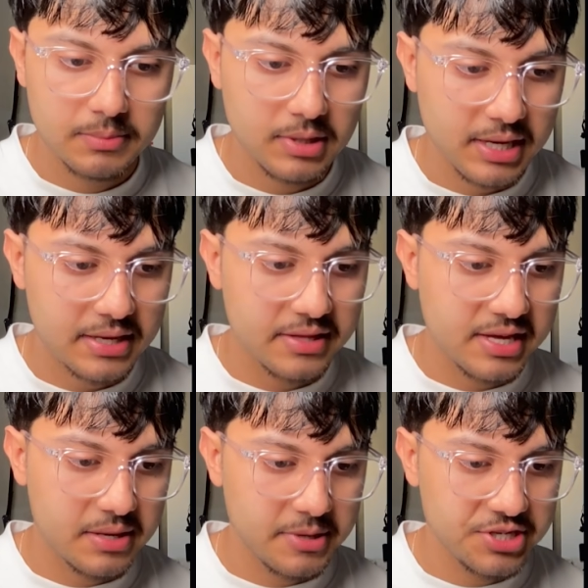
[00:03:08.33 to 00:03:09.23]
Liking the
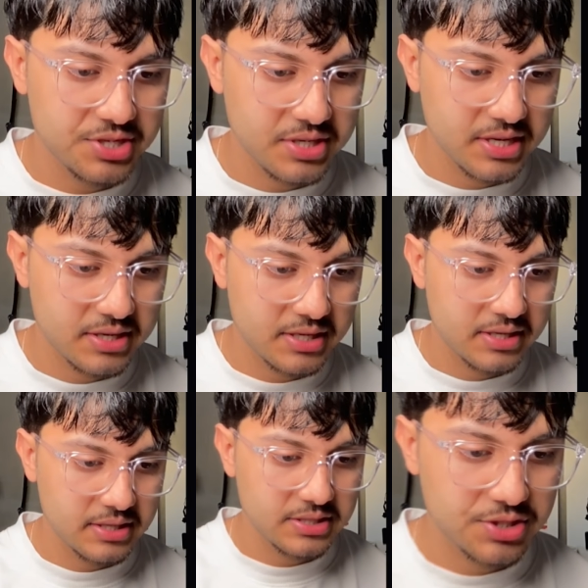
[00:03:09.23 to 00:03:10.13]
animation down
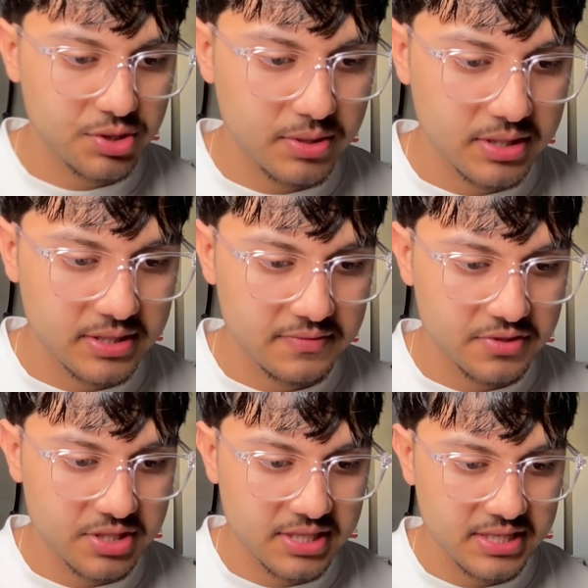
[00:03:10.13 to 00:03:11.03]
here. It's showing the
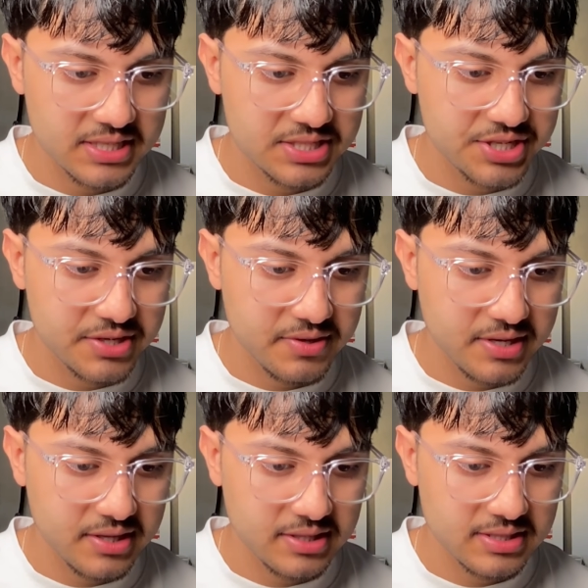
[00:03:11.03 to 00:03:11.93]
different scenes
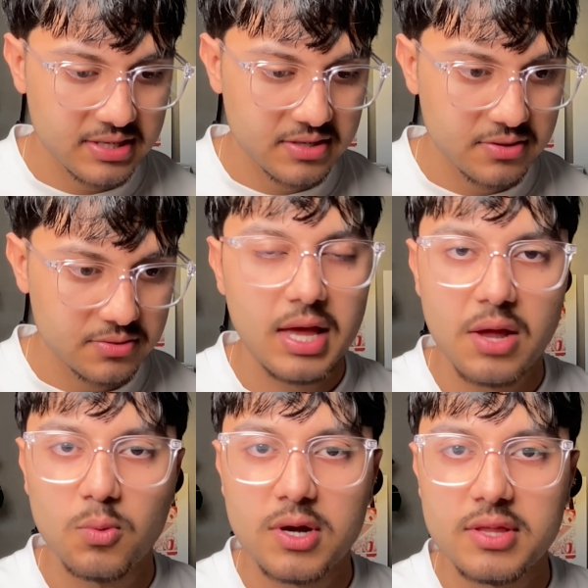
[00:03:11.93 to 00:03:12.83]
generating. That's kind of cool.
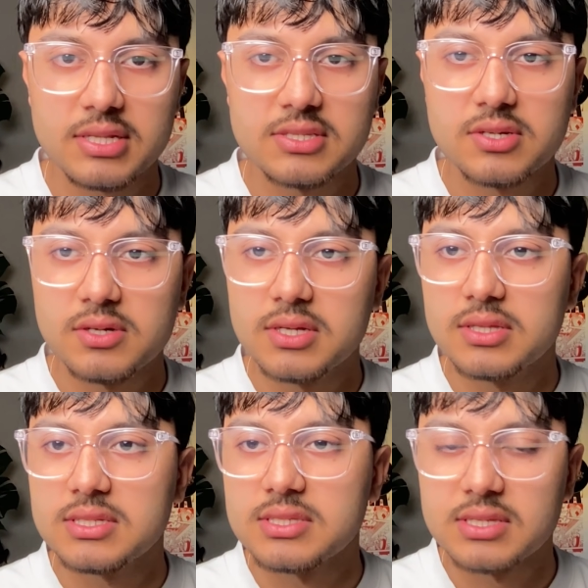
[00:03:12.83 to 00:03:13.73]
And while that's going,
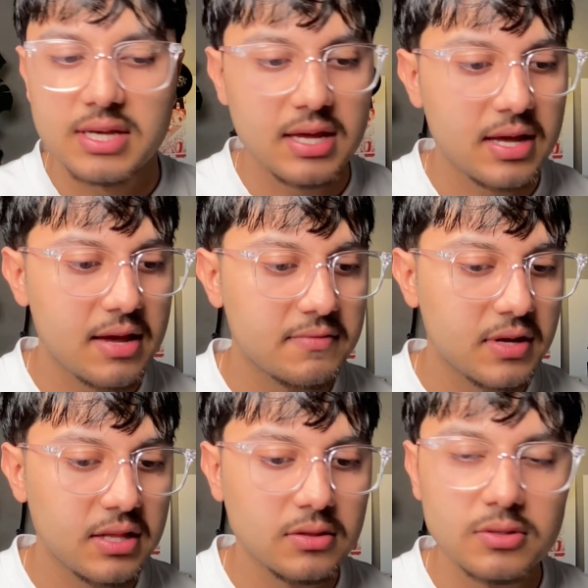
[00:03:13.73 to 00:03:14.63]
let's have
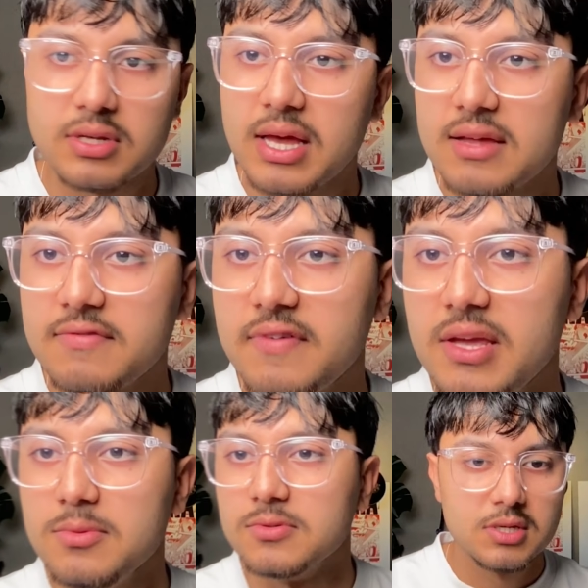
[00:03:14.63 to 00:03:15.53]
a look at
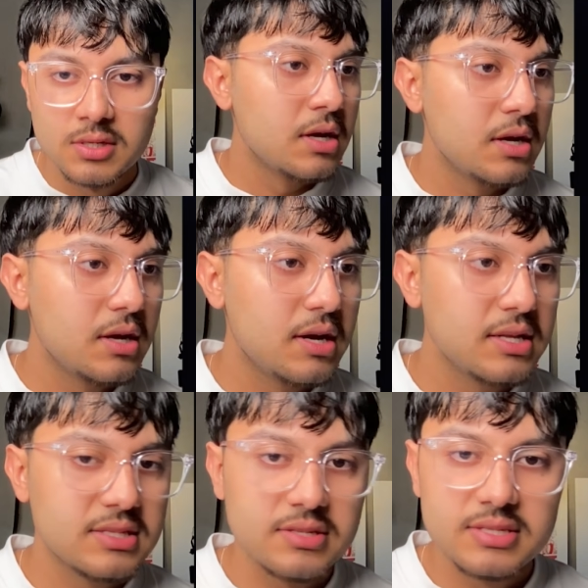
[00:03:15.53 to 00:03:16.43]
Fable. All
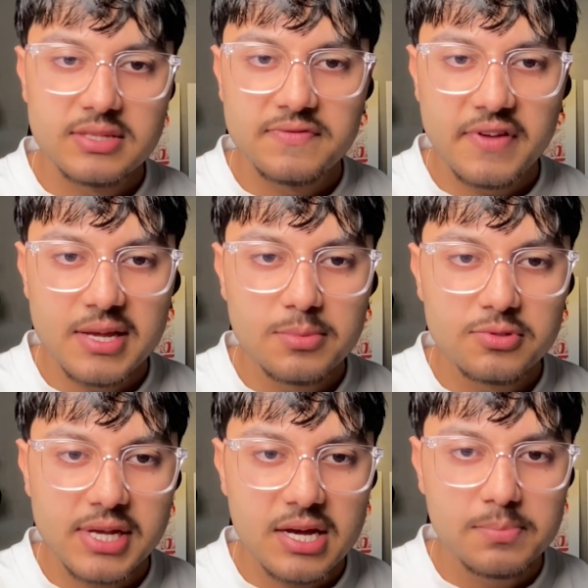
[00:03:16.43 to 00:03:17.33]
right, so this is
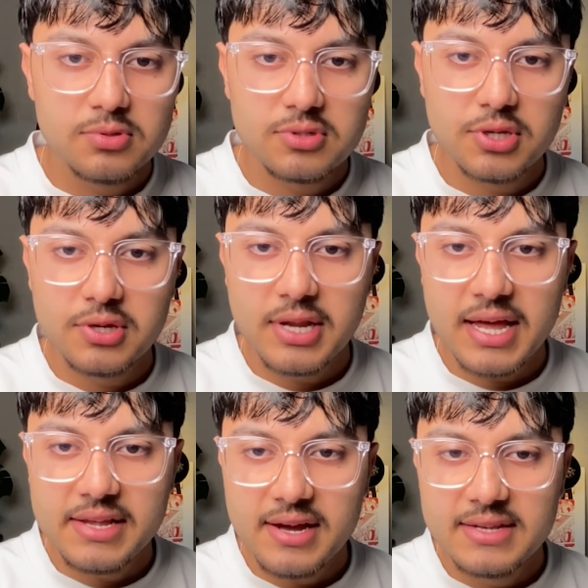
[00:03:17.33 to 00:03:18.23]
Fable's output. Turn
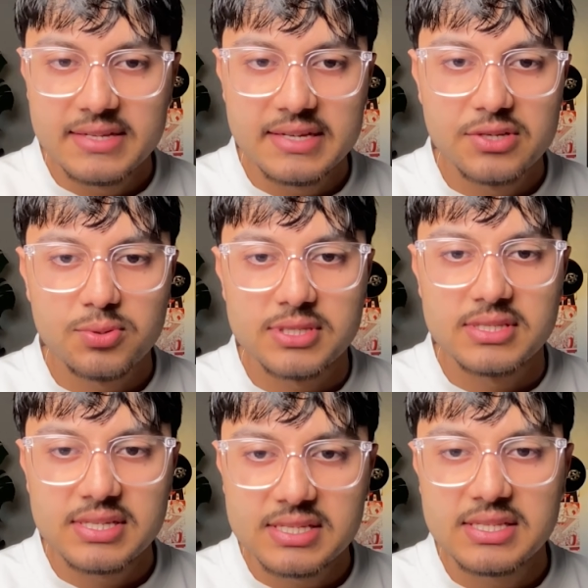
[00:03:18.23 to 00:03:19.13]
any idea into a
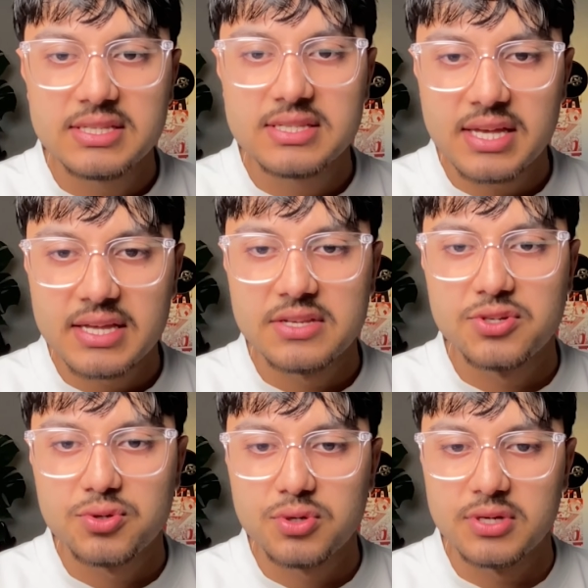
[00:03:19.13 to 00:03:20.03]
60-second
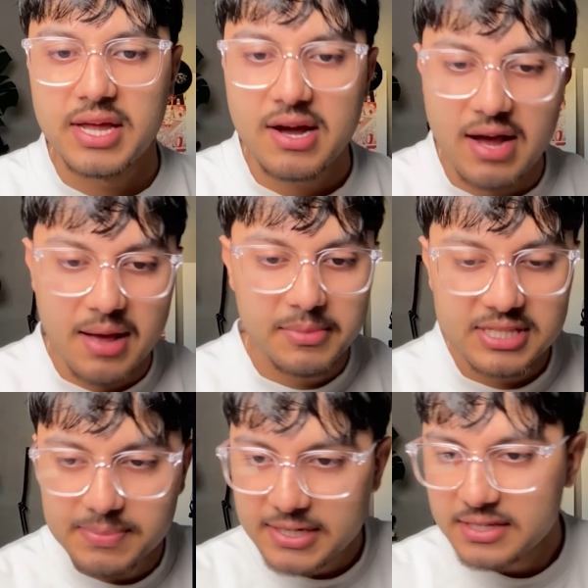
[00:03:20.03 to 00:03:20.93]
short. Now, I'm
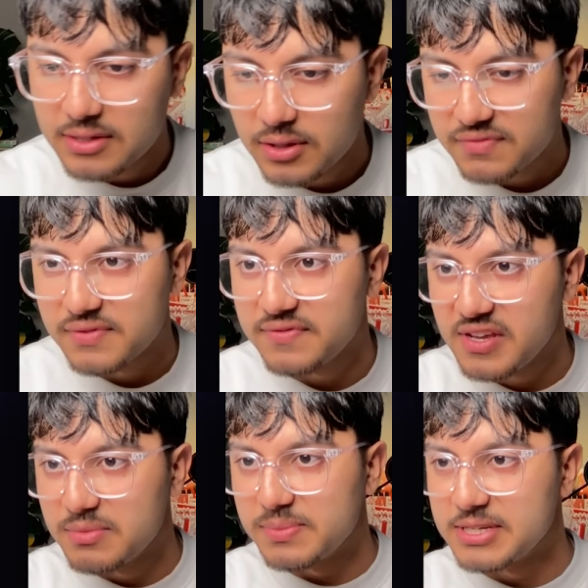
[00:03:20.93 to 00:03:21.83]
expecting a lot from
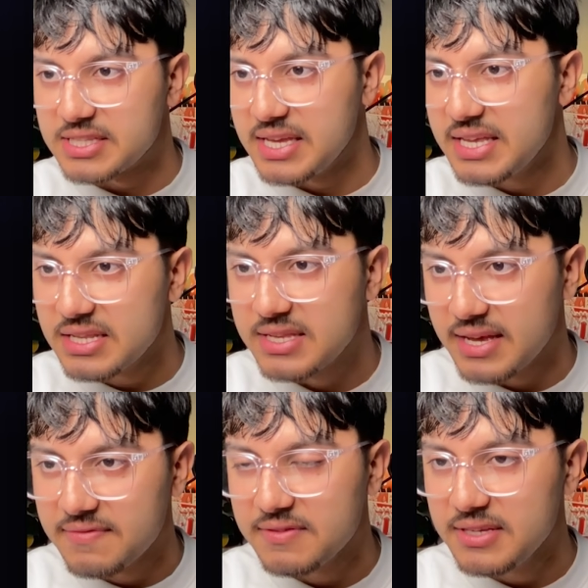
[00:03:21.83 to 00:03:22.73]
Fable because it
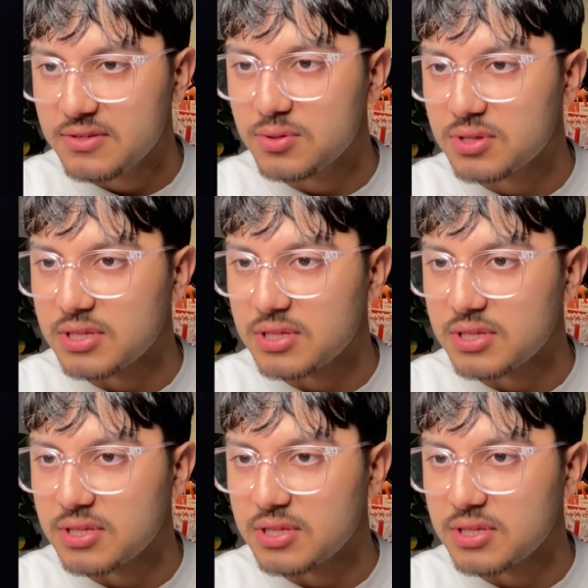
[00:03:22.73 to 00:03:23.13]
definitely took the